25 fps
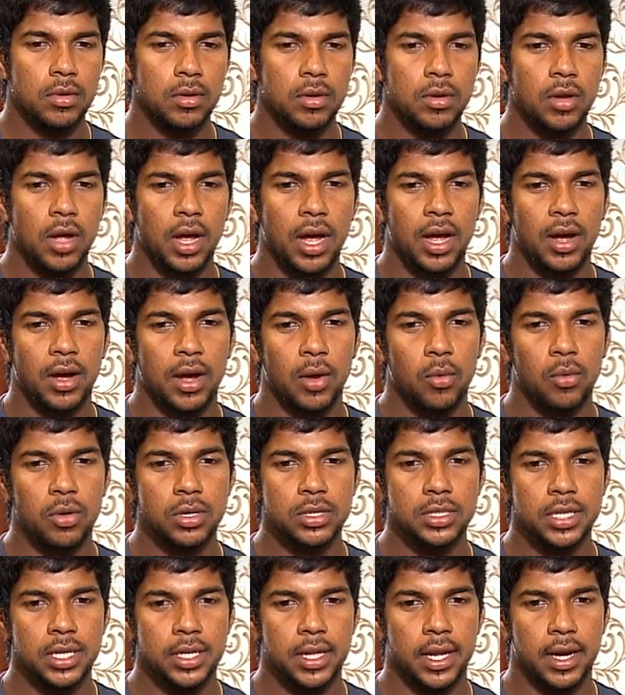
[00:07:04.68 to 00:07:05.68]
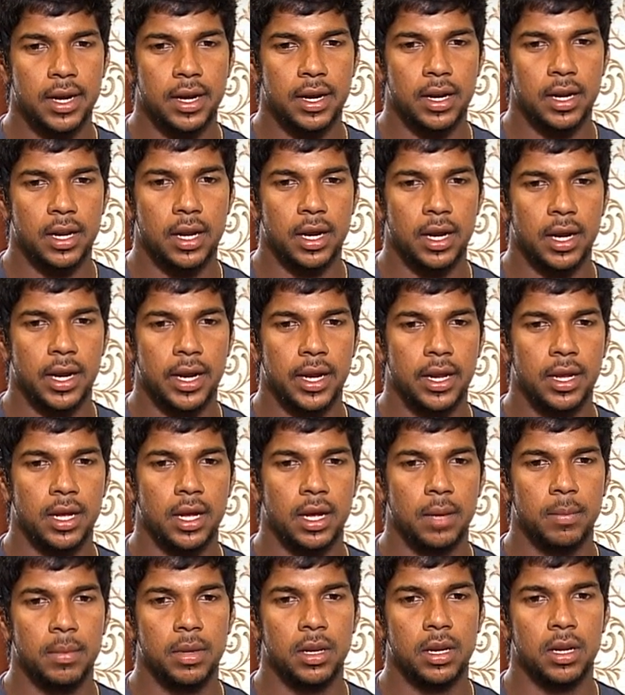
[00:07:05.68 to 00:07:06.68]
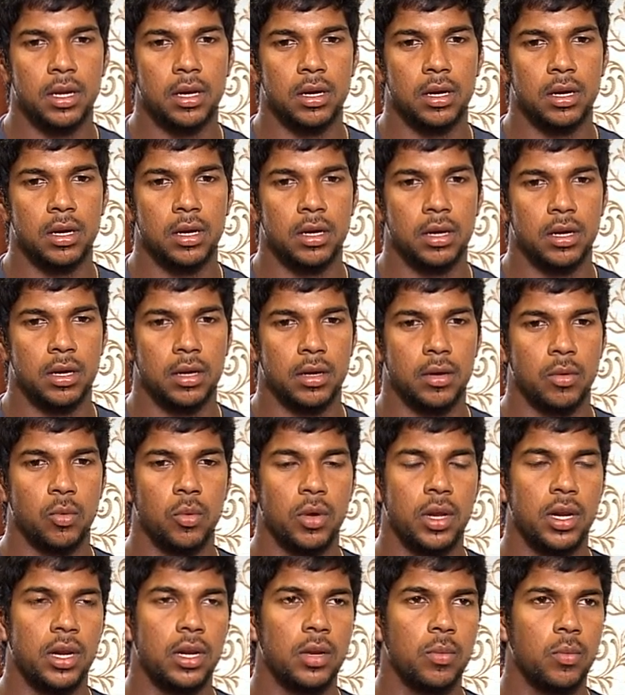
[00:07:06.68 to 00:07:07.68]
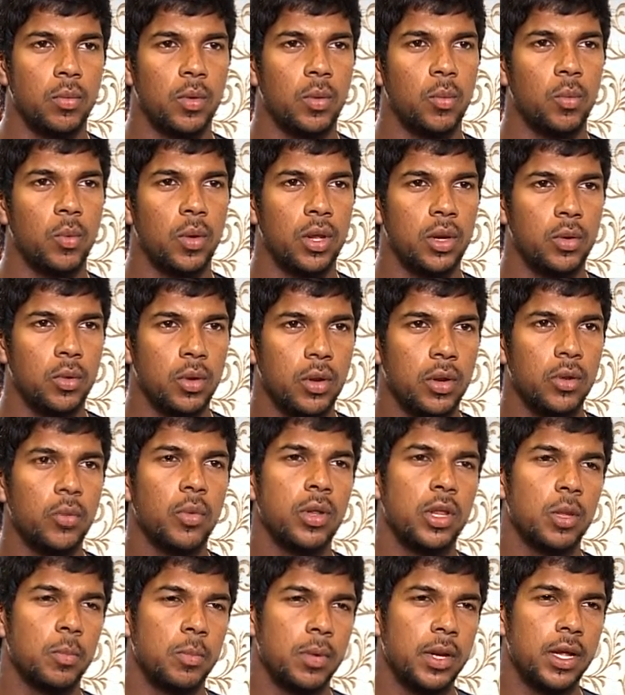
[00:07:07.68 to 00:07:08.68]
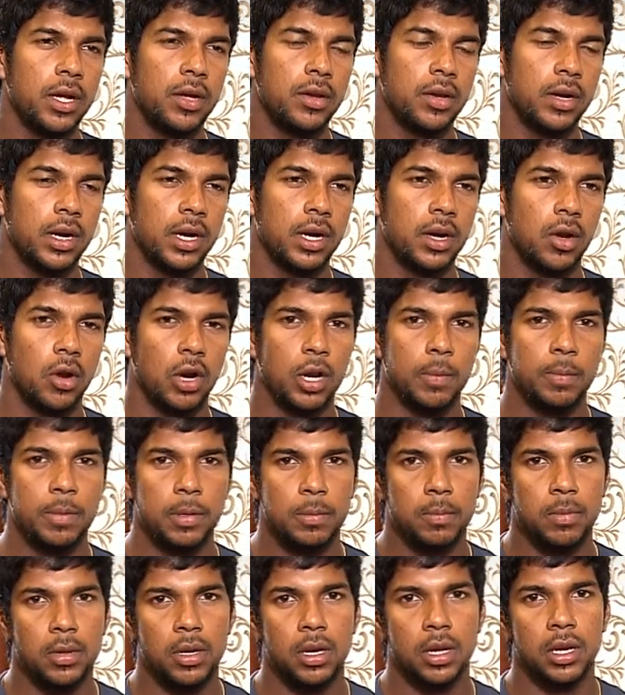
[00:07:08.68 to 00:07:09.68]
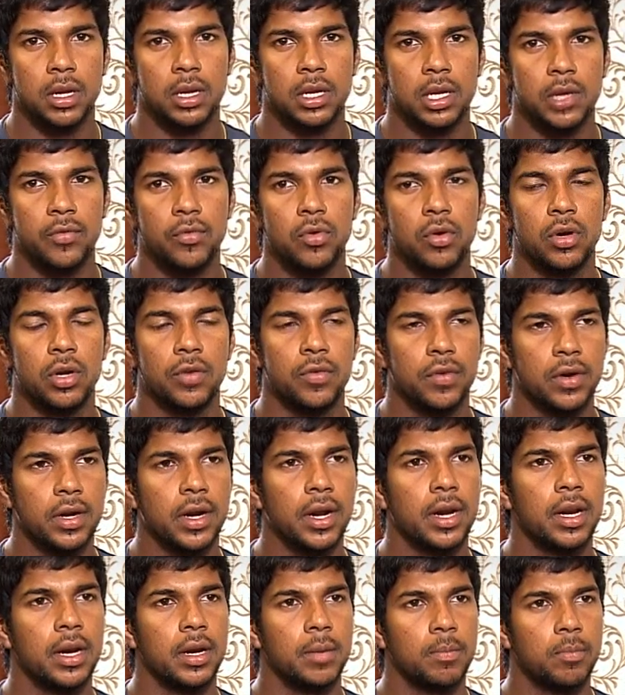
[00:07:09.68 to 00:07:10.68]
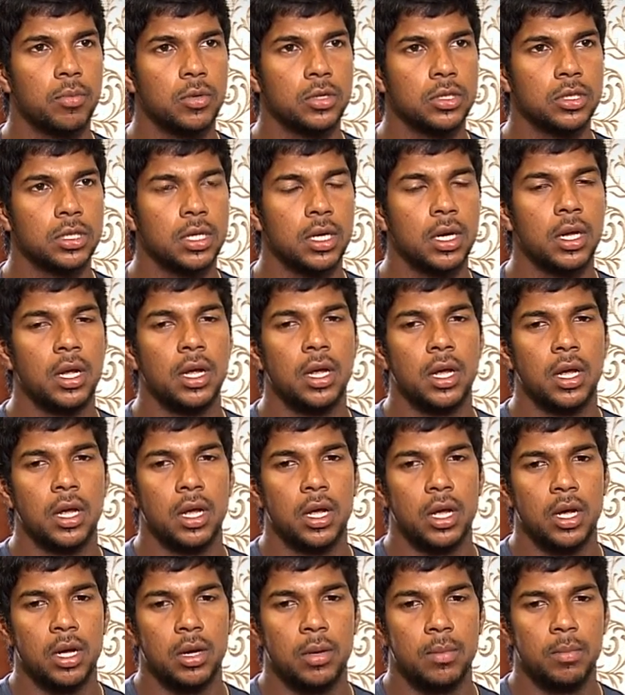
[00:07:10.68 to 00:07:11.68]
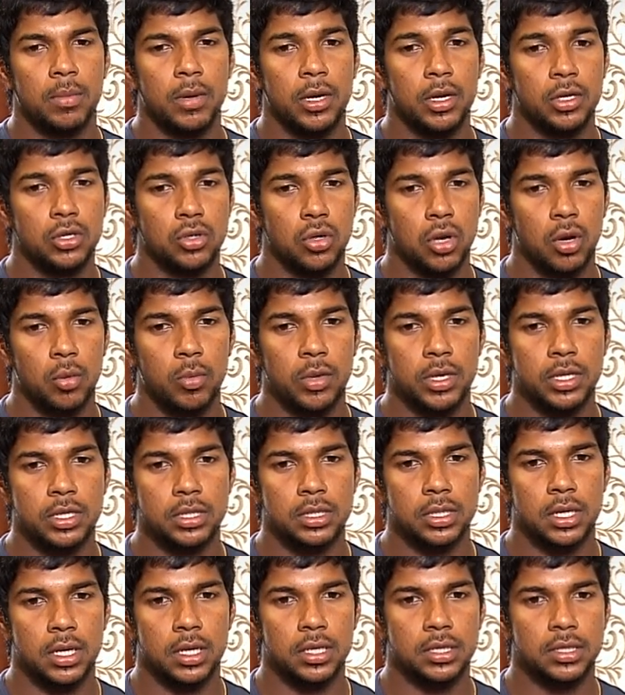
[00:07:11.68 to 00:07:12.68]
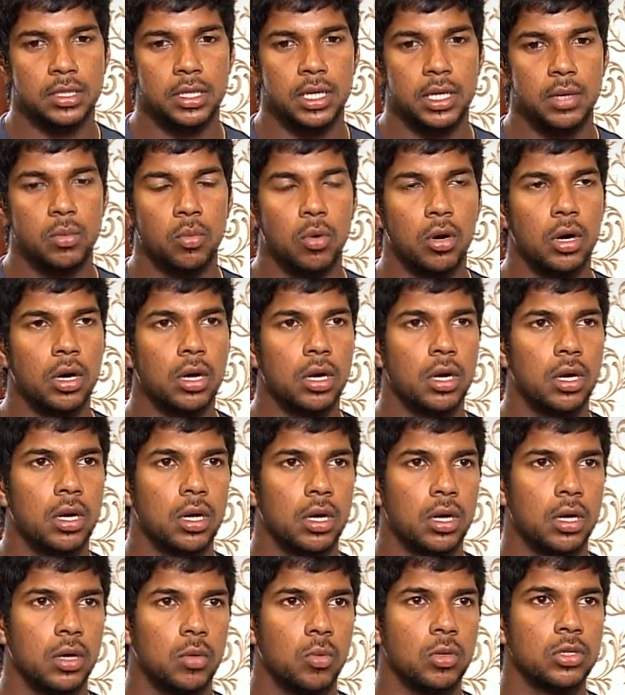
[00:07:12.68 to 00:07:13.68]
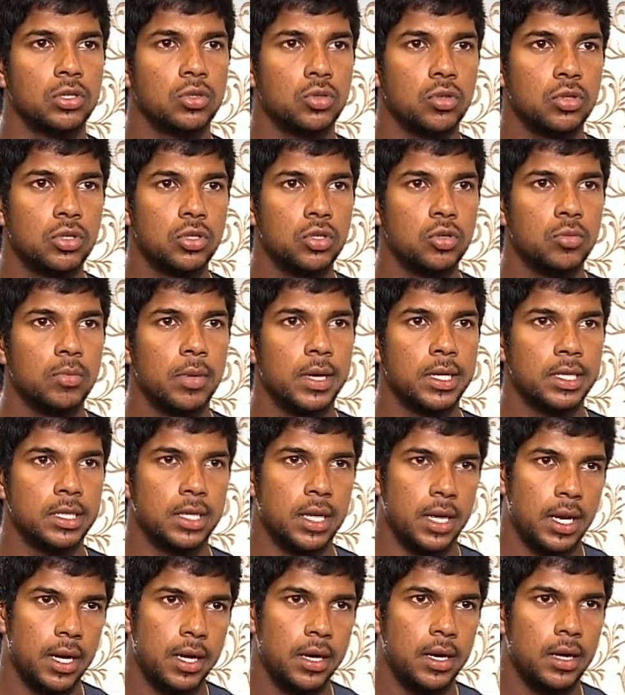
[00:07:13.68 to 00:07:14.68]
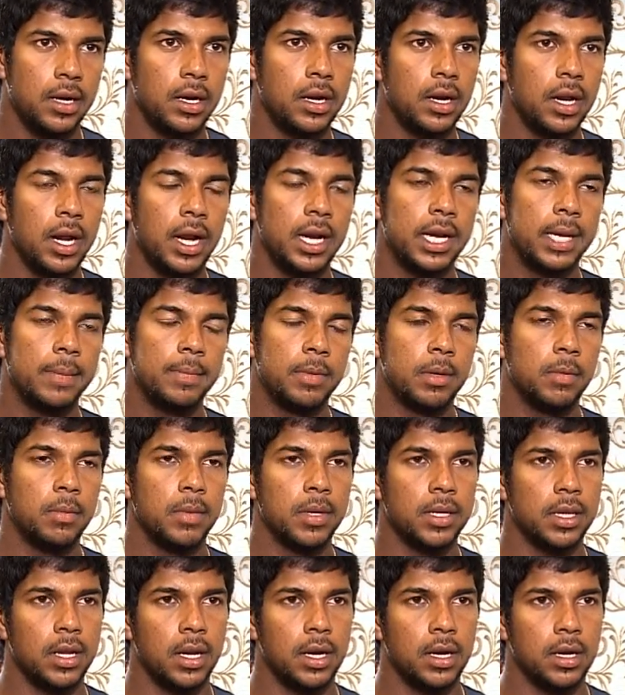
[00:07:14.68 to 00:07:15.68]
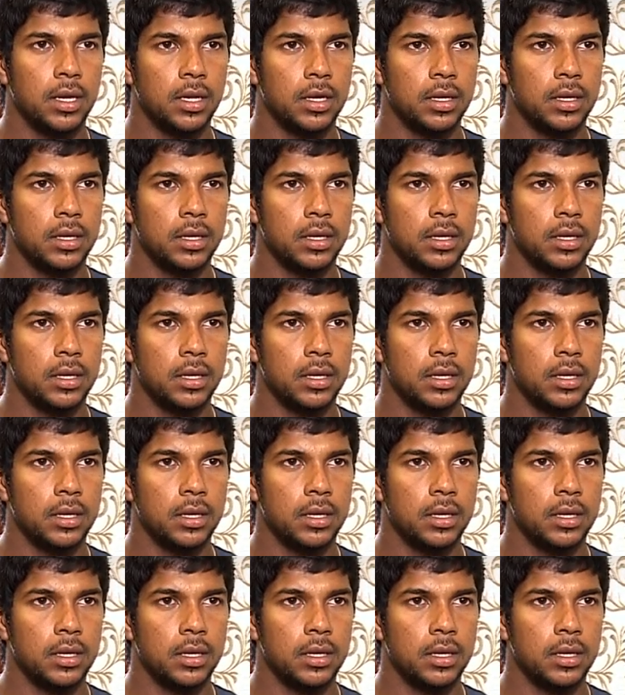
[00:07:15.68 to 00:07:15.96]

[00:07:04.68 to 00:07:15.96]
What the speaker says: No, I wouldn't say that. I mean, when you're playing cricket, a lot of people give you different kind of inputs, but you should always see what suits you best and implement that.